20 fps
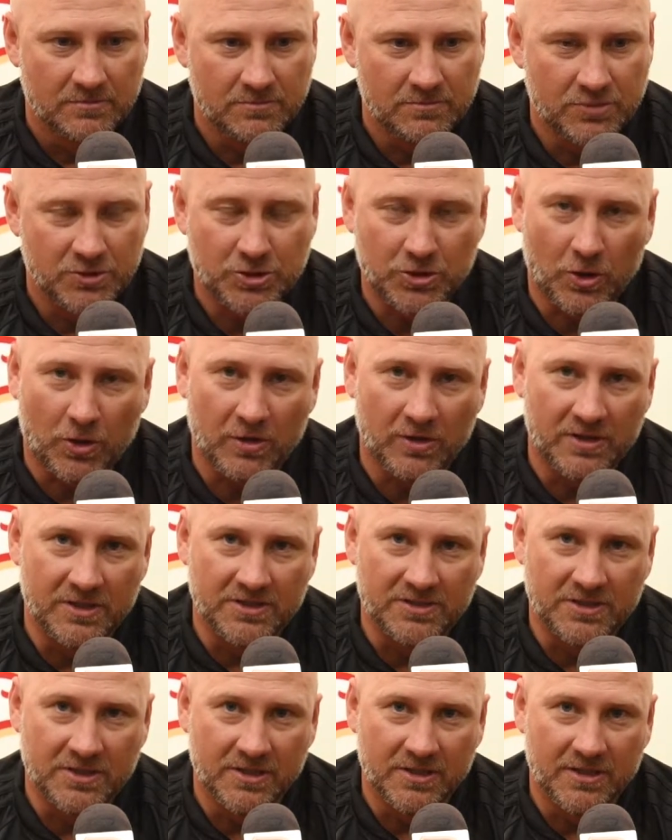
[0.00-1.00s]
Charlotte
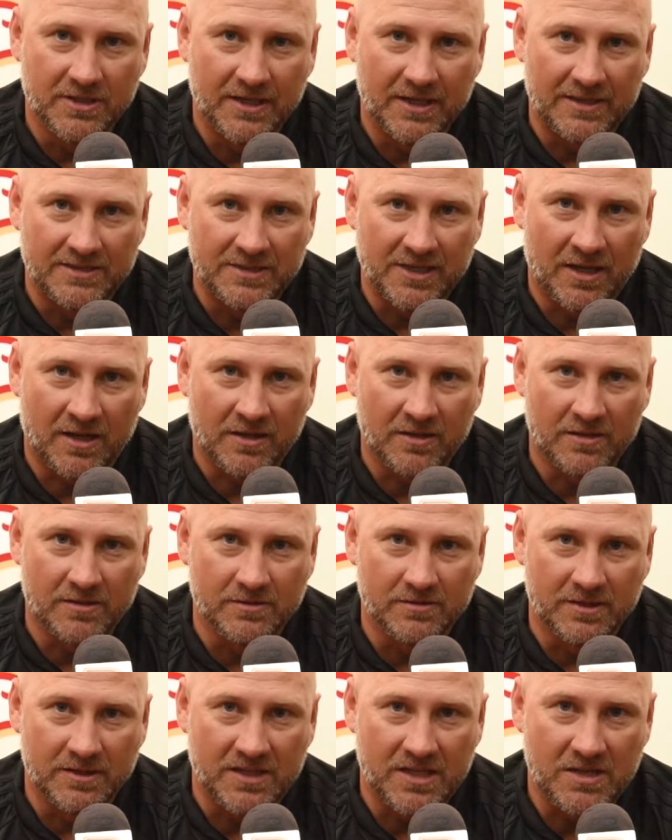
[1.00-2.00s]
as kind
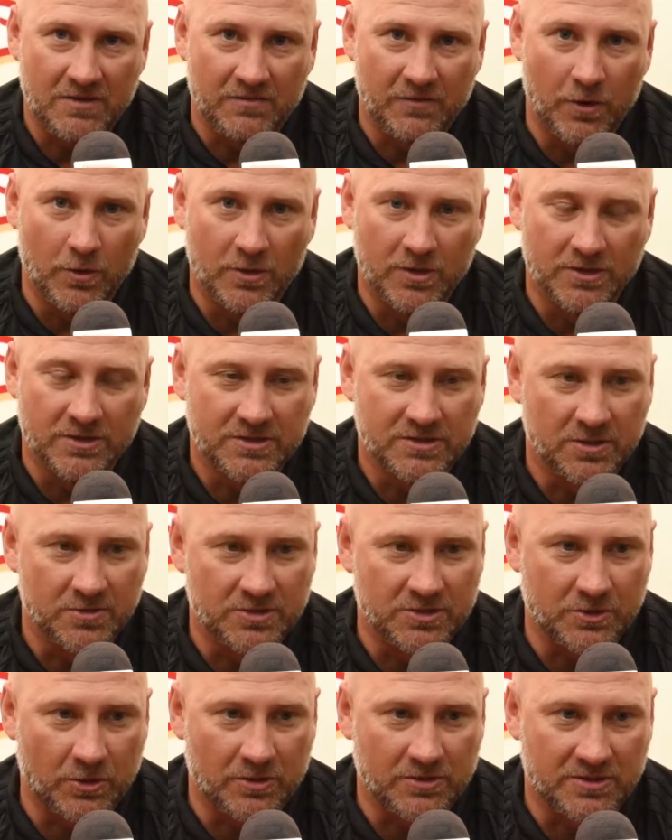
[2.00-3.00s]
of the key focus to
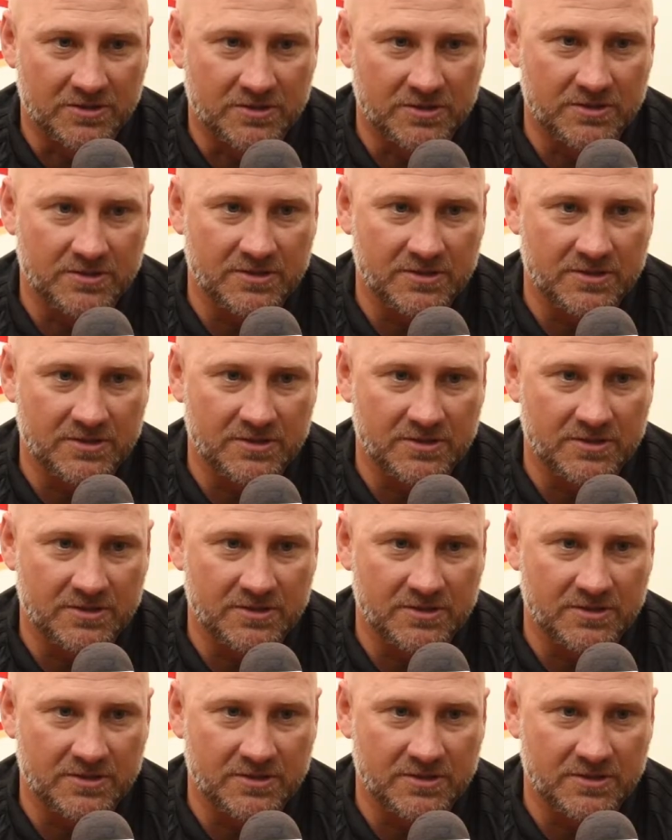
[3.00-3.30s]
start the